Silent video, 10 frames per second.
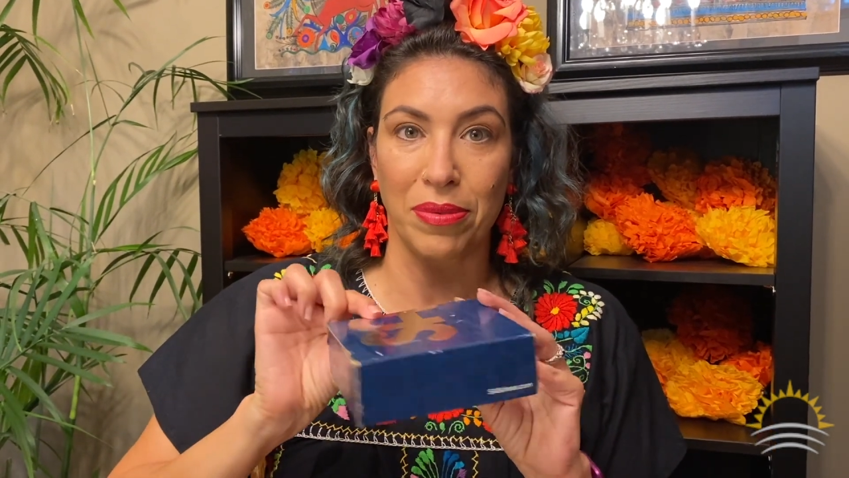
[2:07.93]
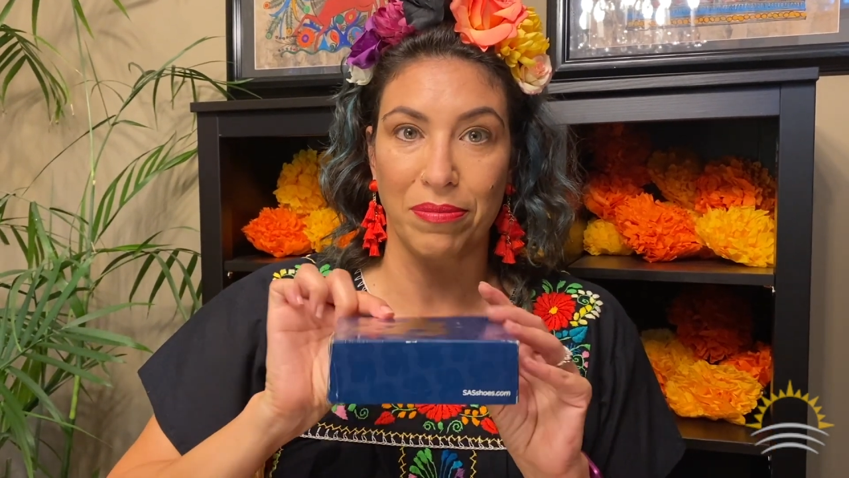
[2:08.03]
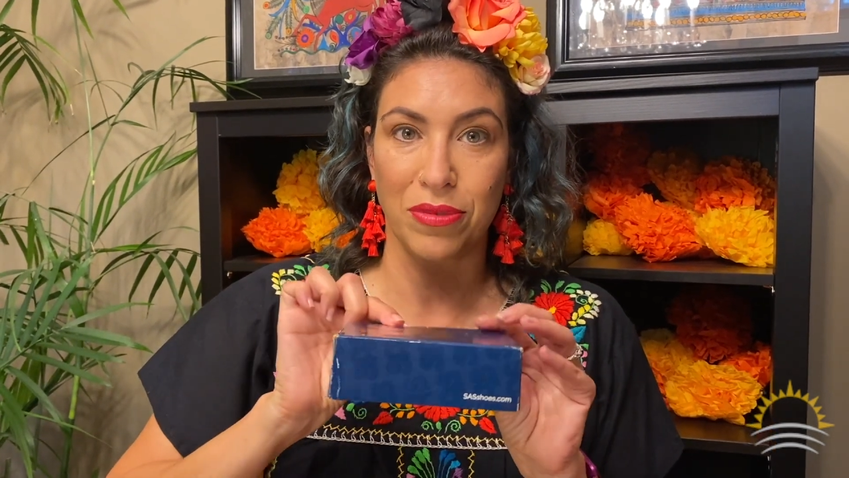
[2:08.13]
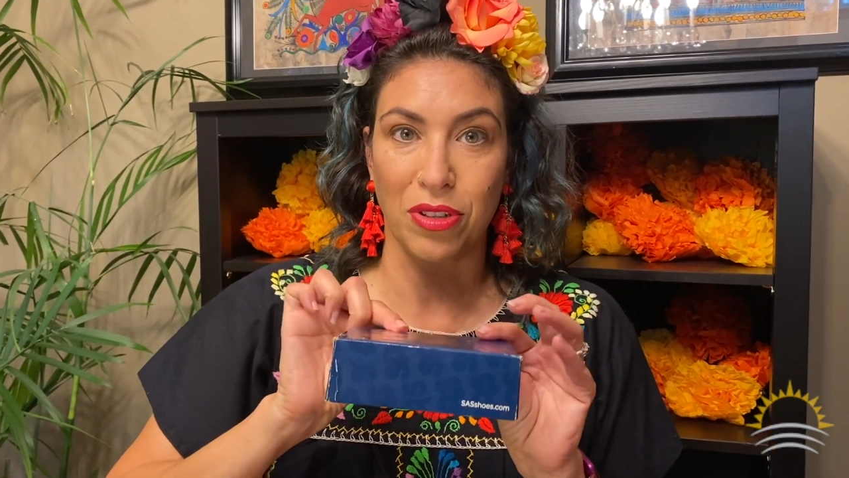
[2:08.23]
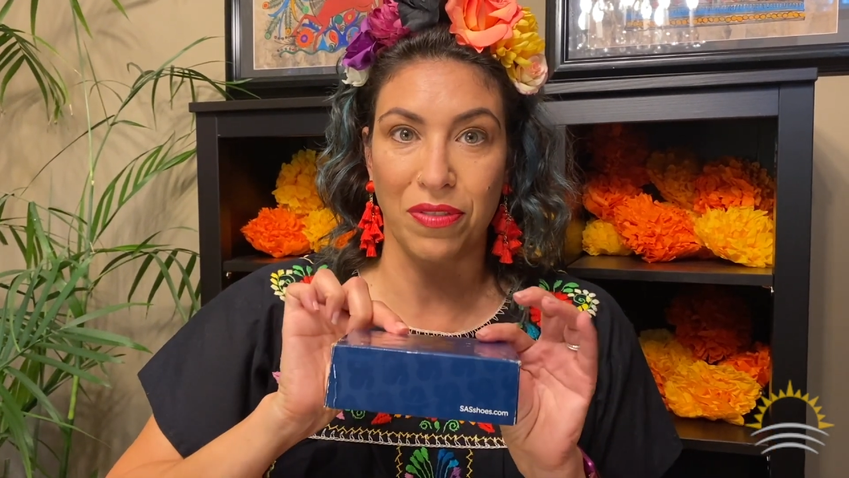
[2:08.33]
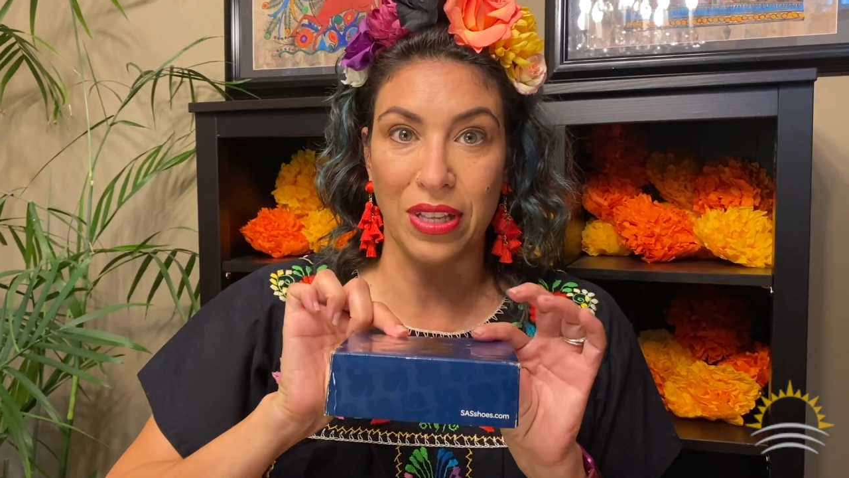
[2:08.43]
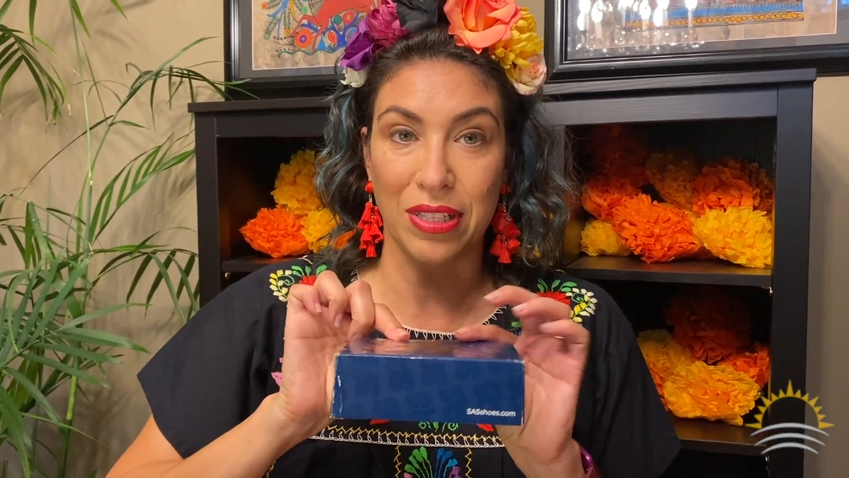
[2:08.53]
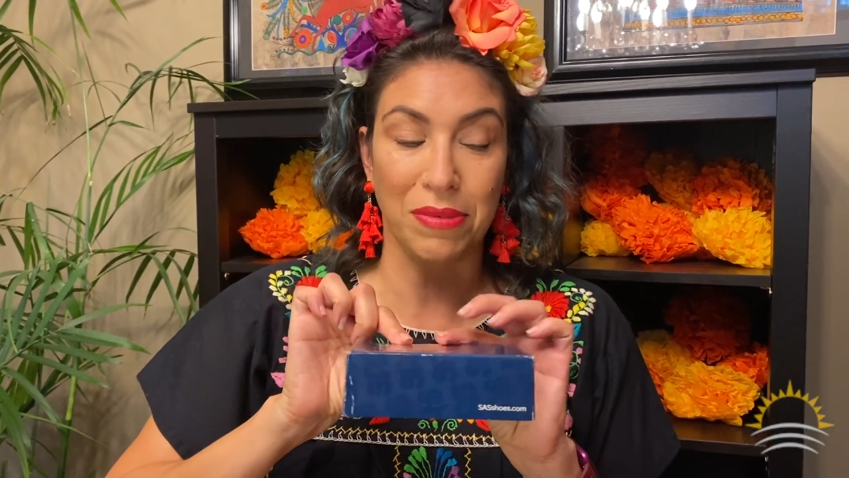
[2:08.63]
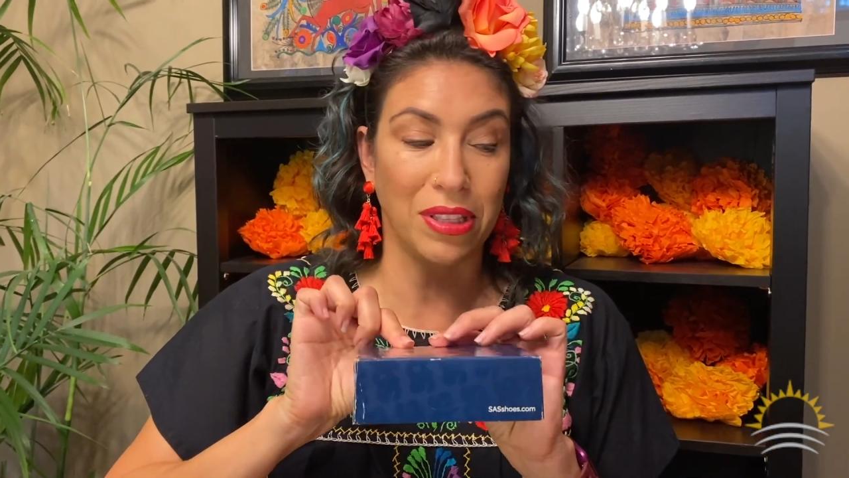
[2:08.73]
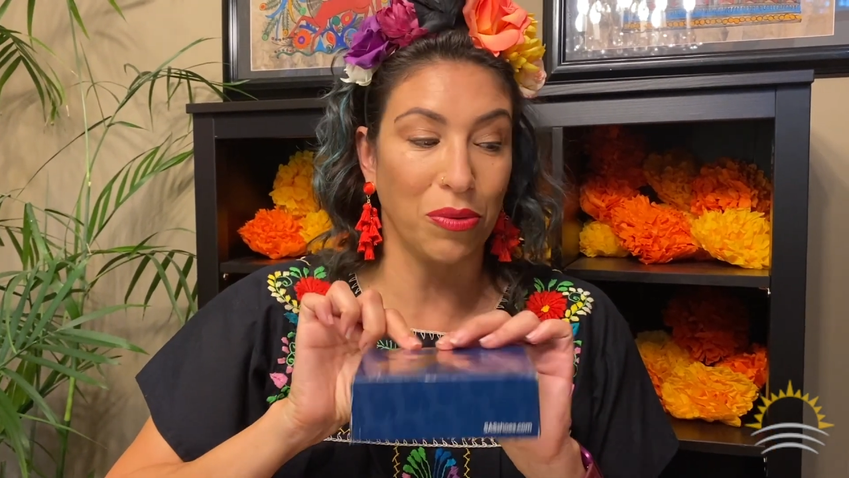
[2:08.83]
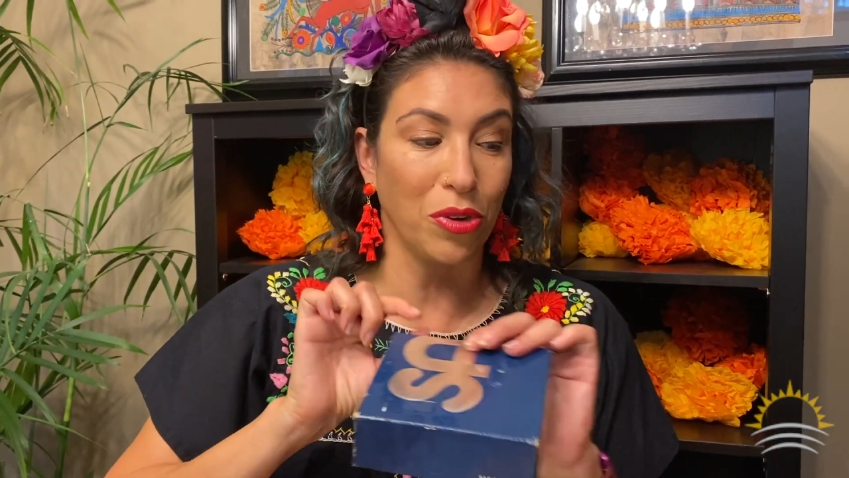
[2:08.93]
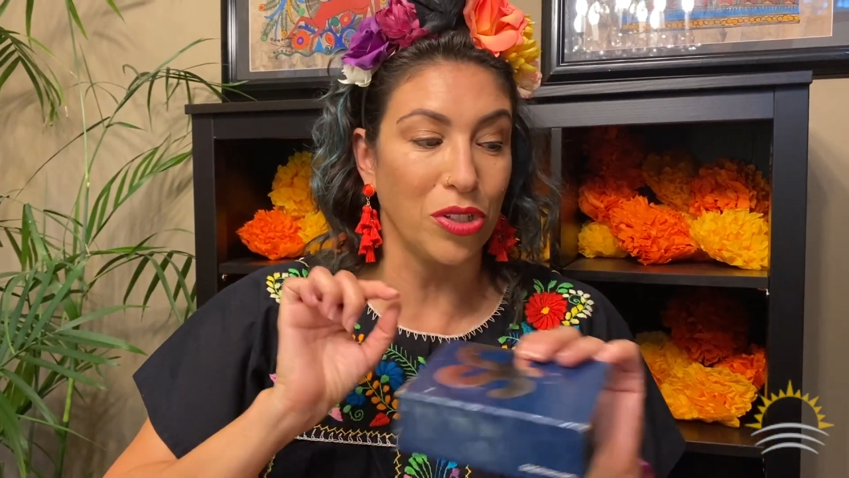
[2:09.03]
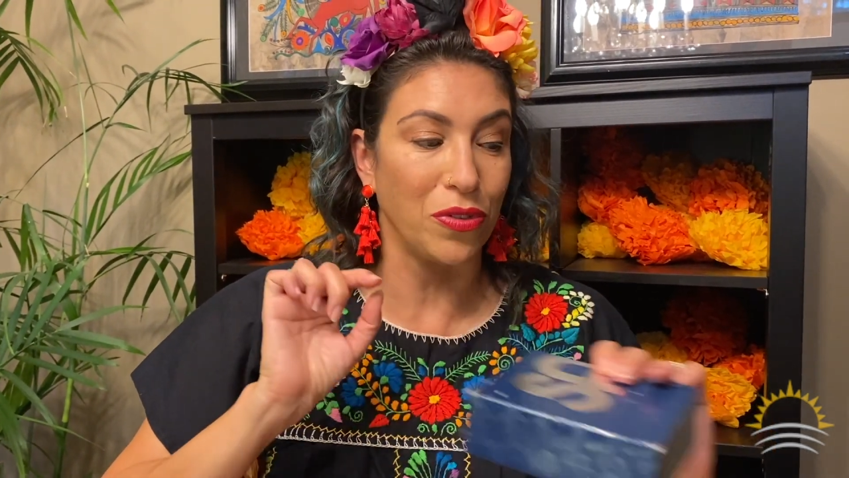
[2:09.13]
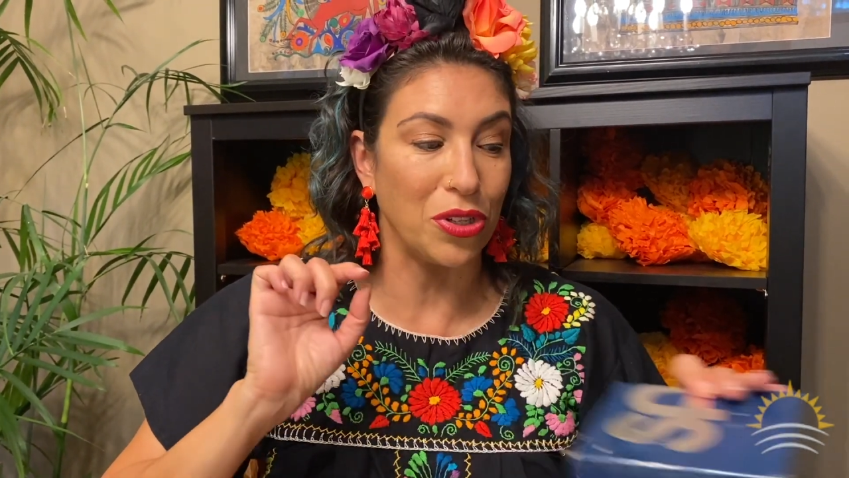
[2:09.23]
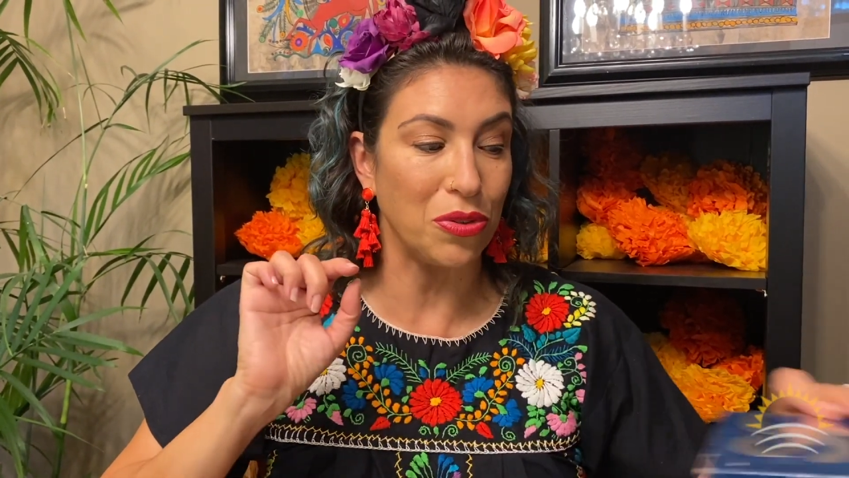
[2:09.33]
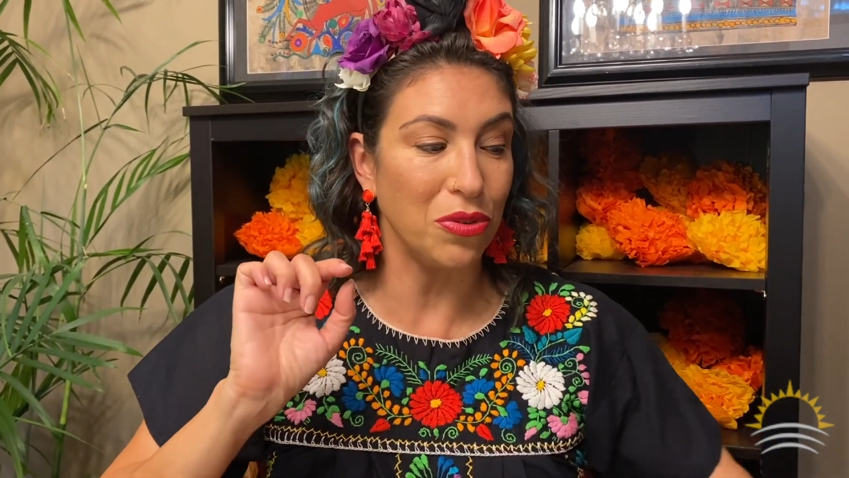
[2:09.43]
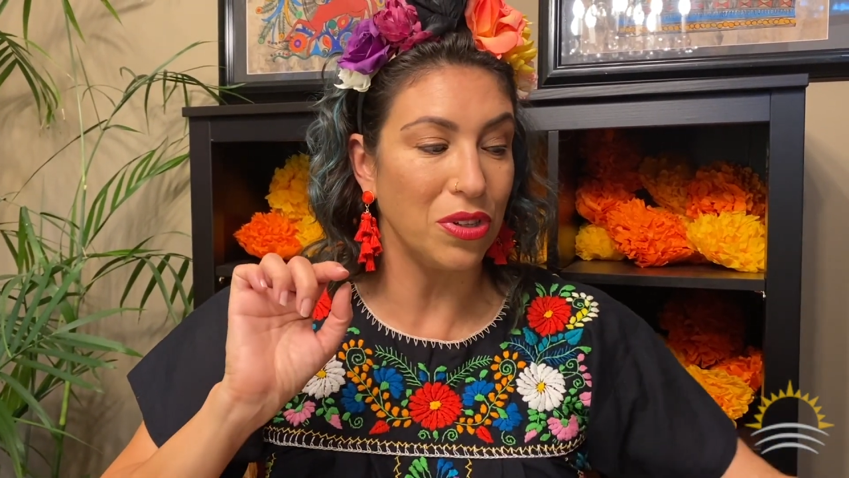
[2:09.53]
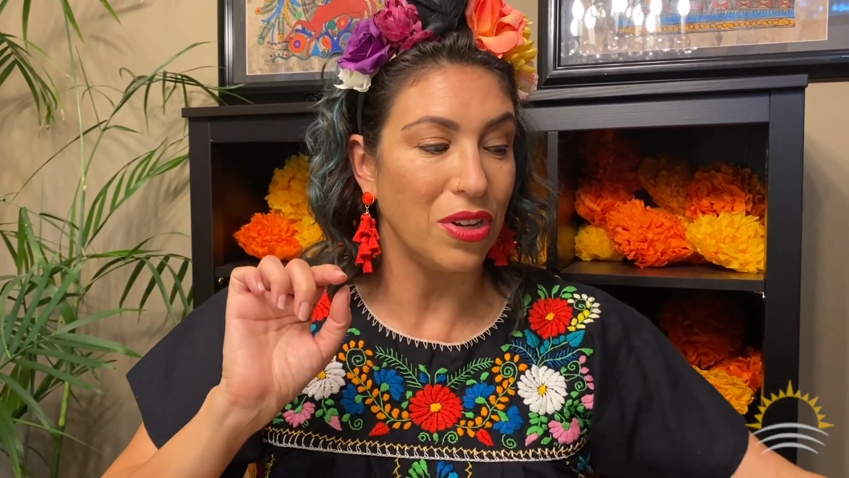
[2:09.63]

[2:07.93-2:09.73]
So if that's something that works for you,